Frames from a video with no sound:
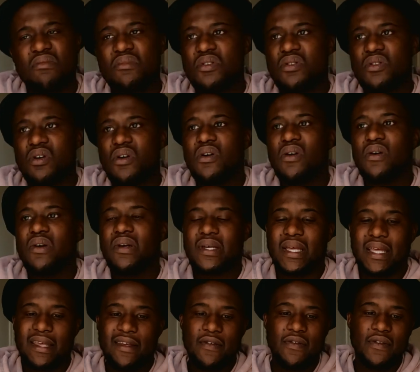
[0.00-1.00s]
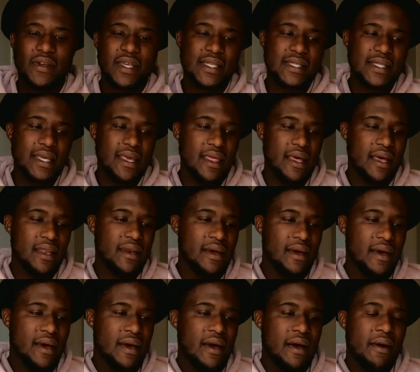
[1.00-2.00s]
store, if you can say that.
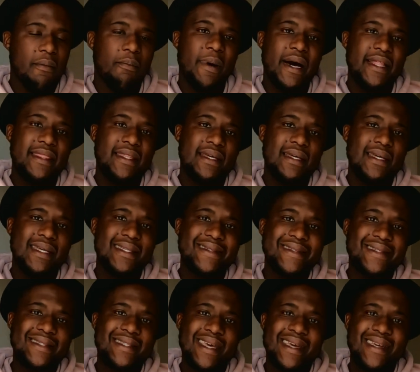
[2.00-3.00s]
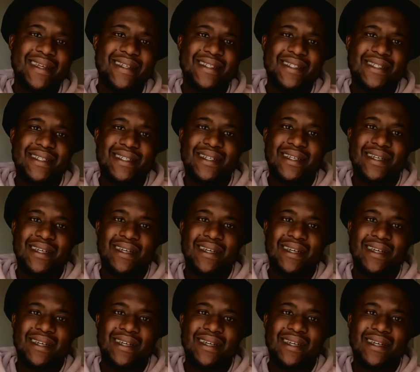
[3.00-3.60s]
But it's staged.